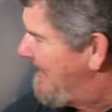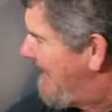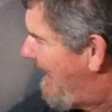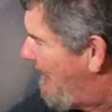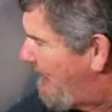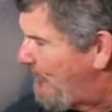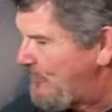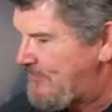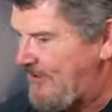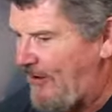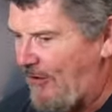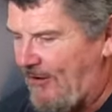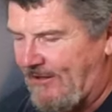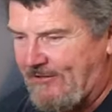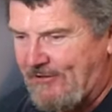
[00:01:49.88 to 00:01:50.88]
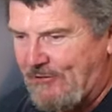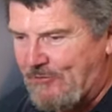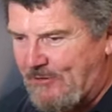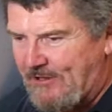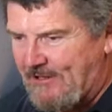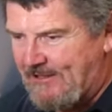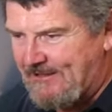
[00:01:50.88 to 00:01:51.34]
Now, I'd also like
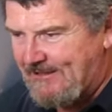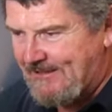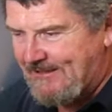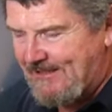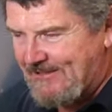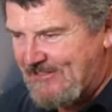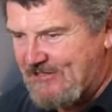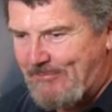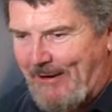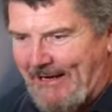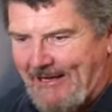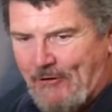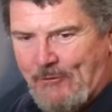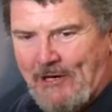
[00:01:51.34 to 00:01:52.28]
to uh, just make a